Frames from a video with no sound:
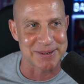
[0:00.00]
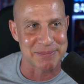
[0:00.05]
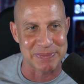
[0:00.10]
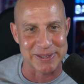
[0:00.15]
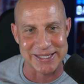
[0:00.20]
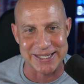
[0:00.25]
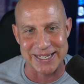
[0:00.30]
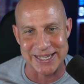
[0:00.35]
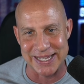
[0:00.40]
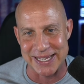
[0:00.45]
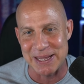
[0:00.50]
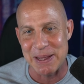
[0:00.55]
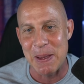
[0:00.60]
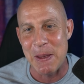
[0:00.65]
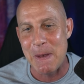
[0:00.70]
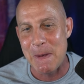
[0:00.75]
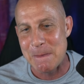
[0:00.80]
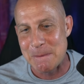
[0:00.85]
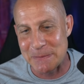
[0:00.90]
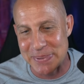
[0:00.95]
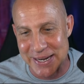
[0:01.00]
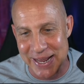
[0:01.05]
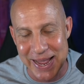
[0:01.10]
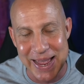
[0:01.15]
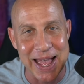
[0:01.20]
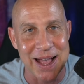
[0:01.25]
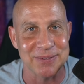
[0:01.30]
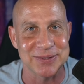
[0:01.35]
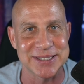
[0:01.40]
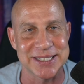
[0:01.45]
a bikini, but I
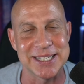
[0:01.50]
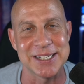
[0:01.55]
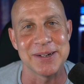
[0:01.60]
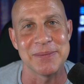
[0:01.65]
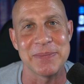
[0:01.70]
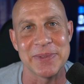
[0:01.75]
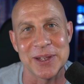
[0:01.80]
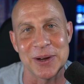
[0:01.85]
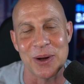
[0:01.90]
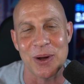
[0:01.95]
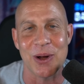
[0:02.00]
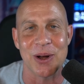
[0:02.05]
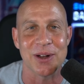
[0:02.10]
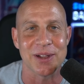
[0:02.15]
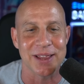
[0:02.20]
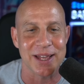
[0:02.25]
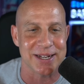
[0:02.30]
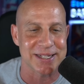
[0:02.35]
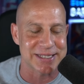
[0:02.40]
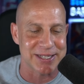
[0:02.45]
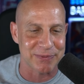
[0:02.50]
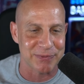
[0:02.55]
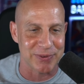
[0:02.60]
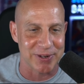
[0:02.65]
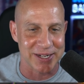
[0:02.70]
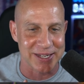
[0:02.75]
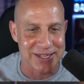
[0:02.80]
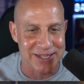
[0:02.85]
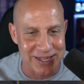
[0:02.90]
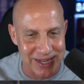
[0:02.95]
have seen them. There are a lot of
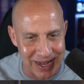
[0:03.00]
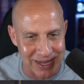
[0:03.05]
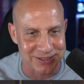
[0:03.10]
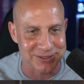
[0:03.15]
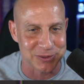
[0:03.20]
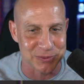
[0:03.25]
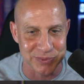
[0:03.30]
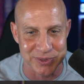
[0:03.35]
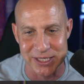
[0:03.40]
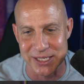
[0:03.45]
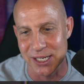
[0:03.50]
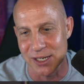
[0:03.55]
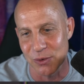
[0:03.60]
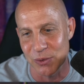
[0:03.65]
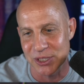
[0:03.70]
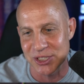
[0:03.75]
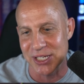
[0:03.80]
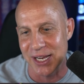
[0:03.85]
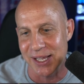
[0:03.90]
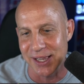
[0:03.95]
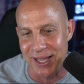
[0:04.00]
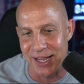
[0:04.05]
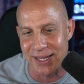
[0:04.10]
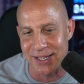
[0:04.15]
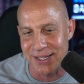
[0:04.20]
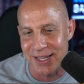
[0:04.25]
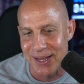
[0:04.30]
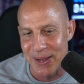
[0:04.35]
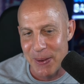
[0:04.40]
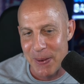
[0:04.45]
different costumes in here, which I
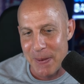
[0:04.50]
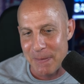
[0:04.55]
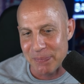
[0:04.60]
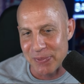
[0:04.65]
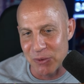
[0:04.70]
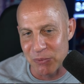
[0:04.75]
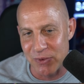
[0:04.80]
like. Then